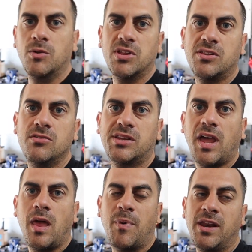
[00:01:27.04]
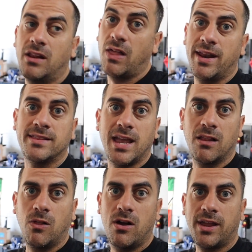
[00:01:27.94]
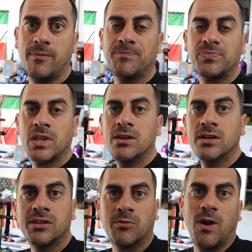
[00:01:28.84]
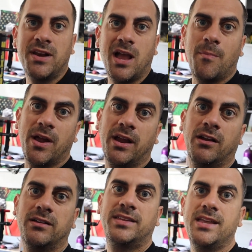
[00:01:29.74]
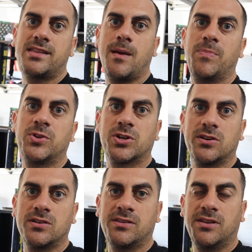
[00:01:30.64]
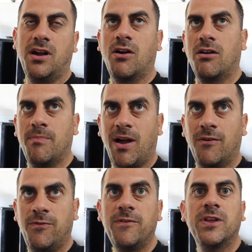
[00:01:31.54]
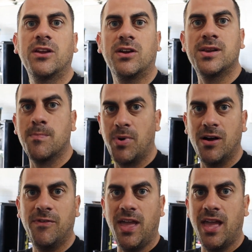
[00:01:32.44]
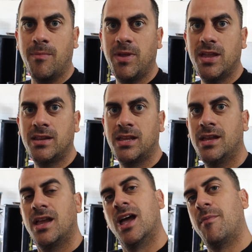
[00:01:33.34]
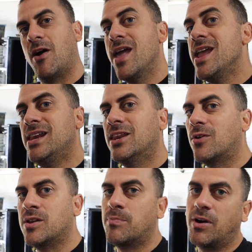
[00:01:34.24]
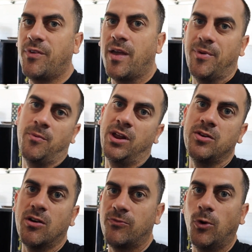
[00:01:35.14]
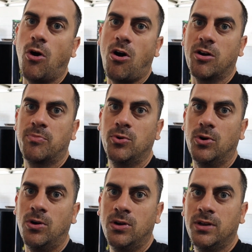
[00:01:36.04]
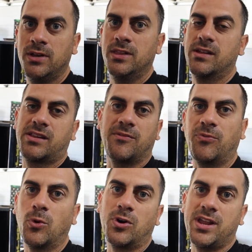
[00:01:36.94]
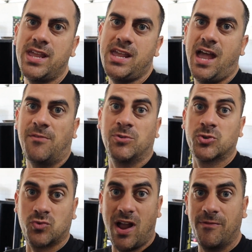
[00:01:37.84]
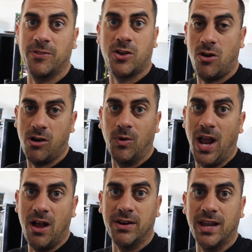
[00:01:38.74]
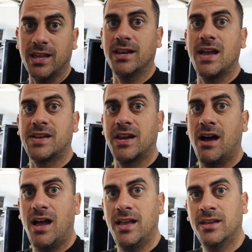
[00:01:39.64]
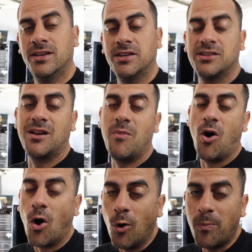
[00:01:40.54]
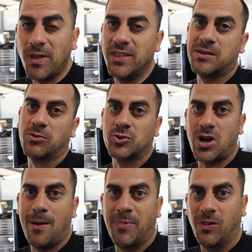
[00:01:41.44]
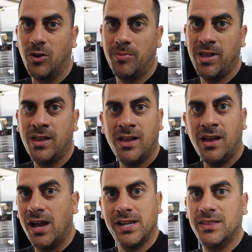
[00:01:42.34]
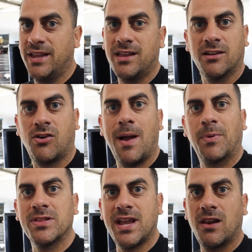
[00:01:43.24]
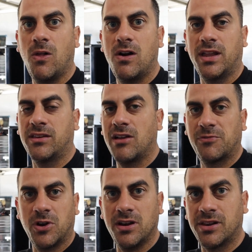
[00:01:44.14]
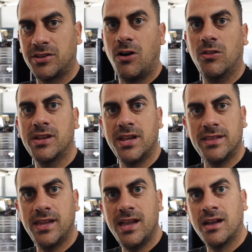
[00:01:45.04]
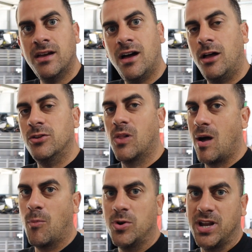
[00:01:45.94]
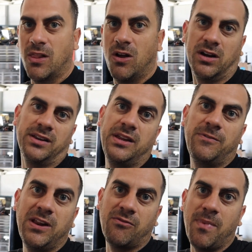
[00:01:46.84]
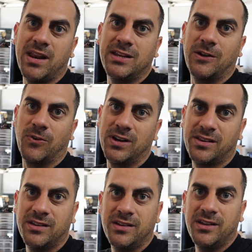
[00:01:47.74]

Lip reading: So with this new setup, I did a lot of data logging. So right now my air intake temperatures are about 50 degrees above ambient and about 80 degrees above ambient when I do a full hard pull. This is a Florida heat after driving the car around and getting it nice and hot. So I'm hoping this will drop it a little bit. I did like a crap load of data logging, so after I install this intake, I'll do a lot more data logging to see if it even made a difference.